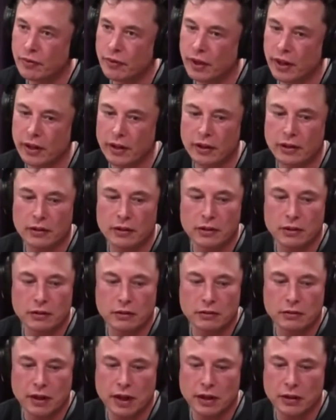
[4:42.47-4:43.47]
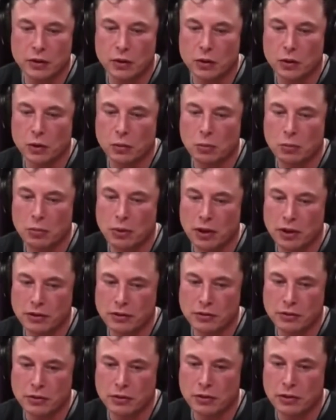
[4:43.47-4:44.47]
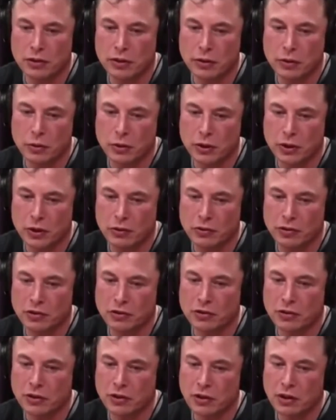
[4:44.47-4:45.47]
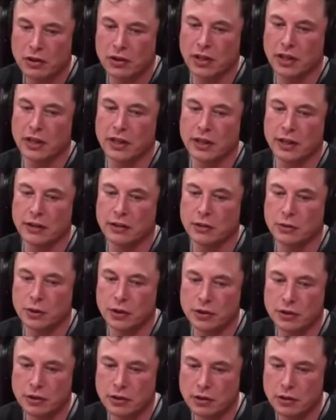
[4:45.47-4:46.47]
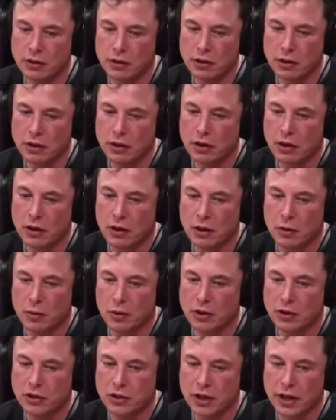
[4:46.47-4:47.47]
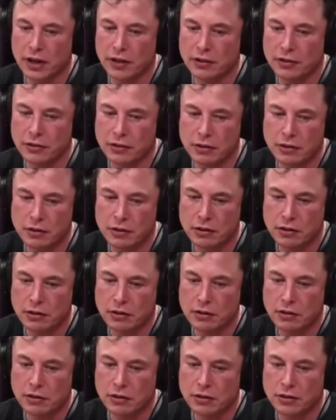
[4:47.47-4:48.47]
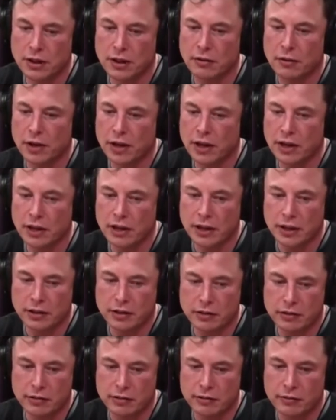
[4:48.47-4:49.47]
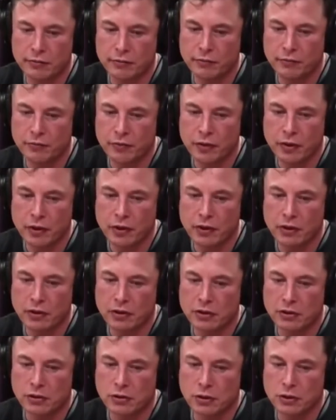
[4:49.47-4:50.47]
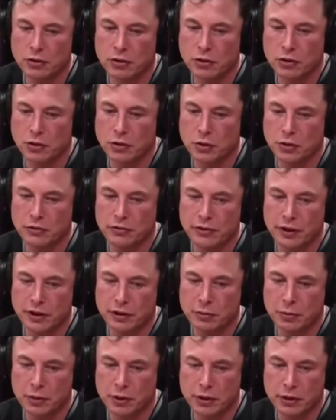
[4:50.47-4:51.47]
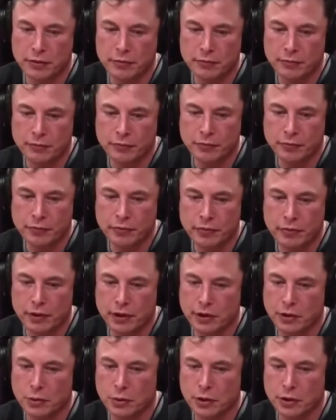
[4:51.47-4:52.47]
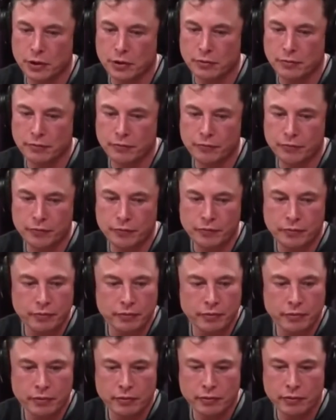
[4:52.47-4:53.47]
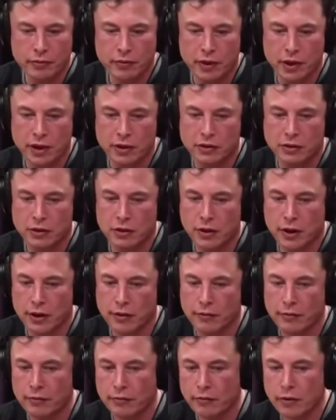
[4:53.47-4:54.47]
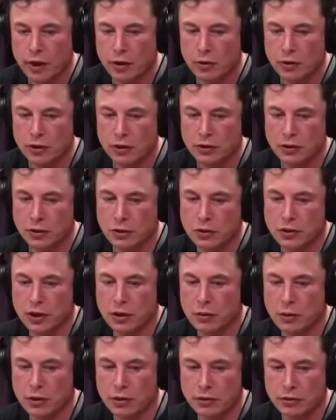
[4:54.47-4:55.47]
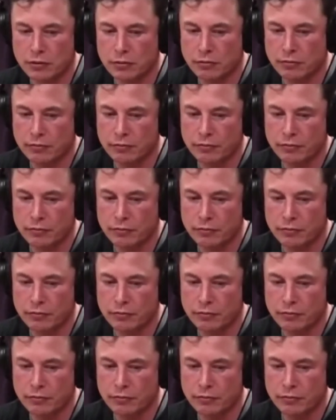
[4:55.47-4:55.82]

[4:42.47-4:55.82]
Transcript: and and Google plus all the humans that connect to it are one giant cybernetic collective. This is also true of Facebook and Twitter and Instagram and all these social networks.